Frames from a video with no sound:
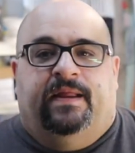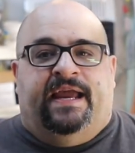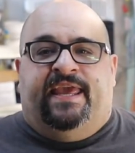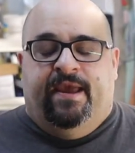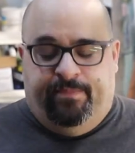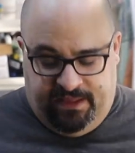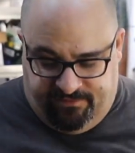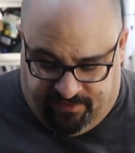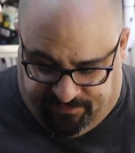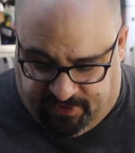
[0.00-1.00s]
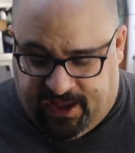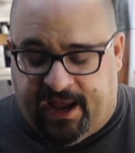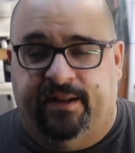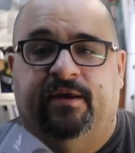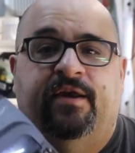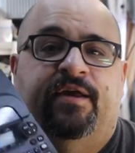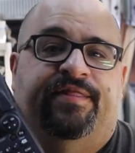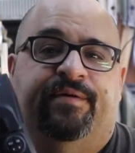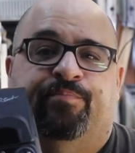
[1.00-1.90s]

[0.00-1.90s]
I can't believe I forgot the